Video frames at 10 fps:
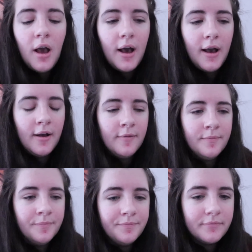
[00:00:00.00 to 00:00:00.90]

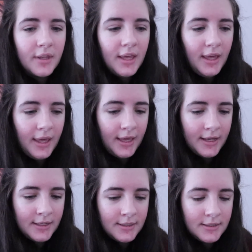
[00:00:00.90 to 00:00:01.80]

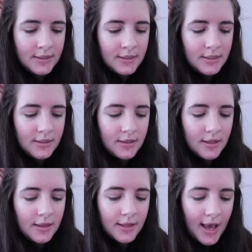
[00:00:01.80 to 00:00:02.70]
And
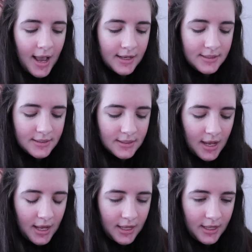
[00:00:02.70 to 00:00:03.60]
last
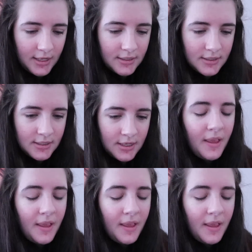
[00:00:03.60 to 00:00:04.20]
night,